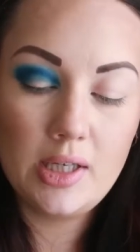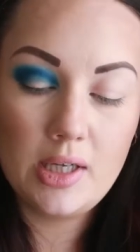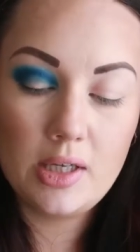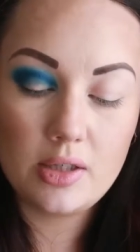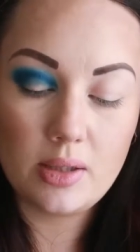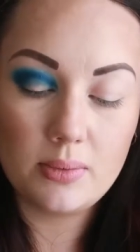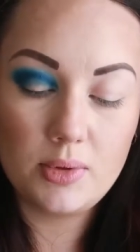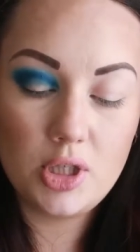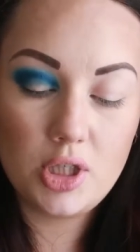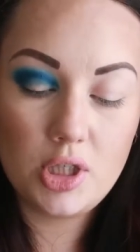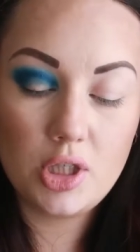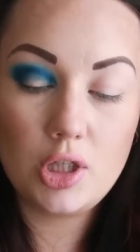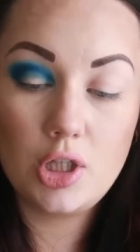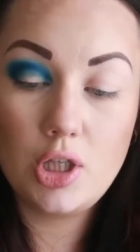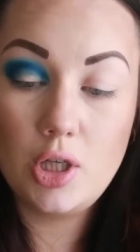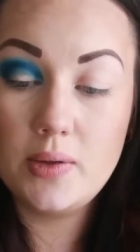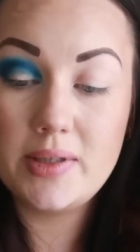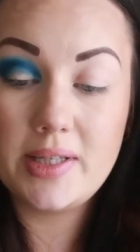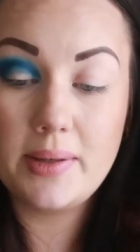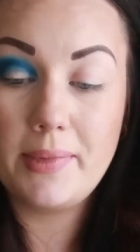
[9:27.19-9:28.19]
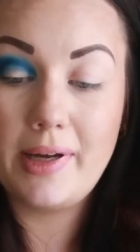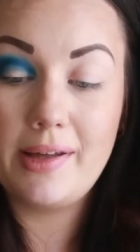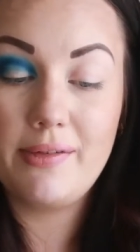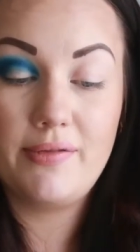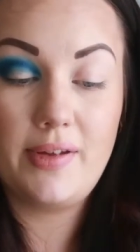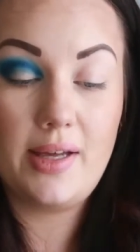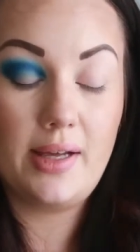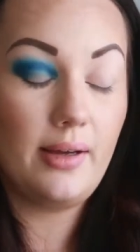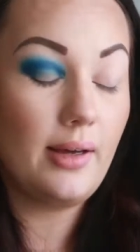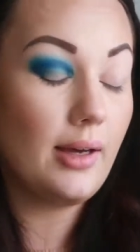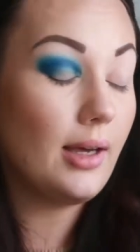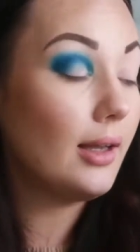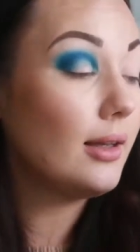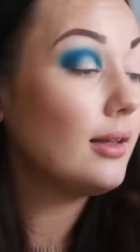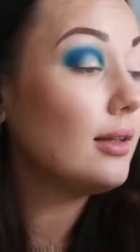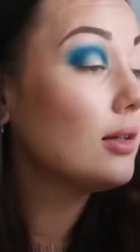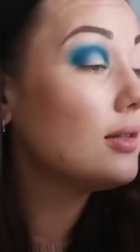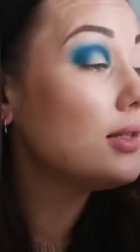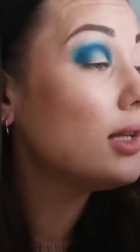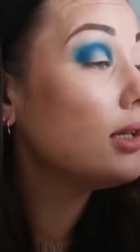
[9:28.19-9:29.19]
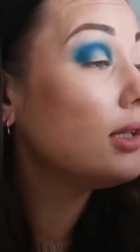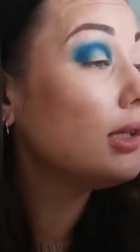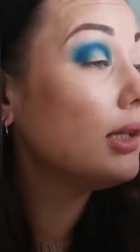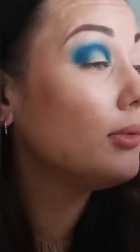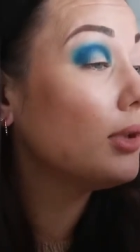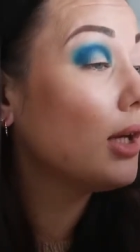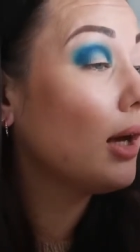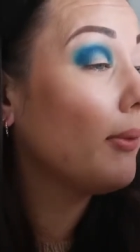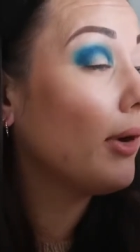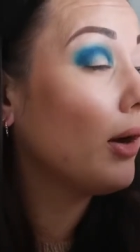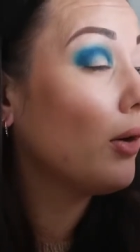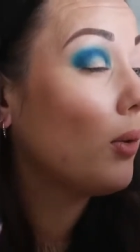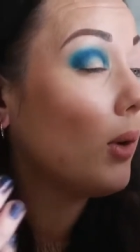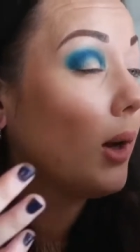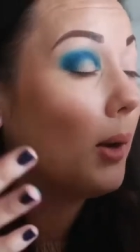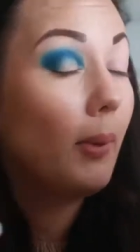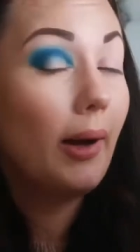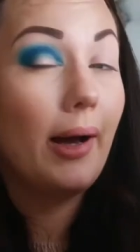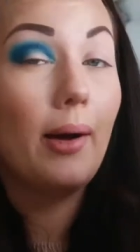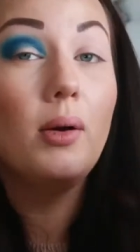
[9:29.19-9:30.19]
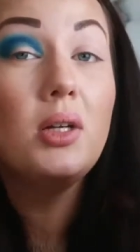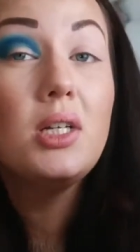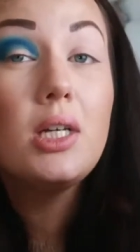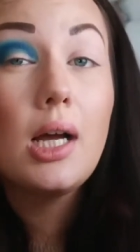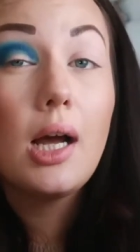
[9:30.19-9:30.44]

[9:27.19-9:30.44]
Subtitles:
So I'm just using my finger, because they seem to come out quite well.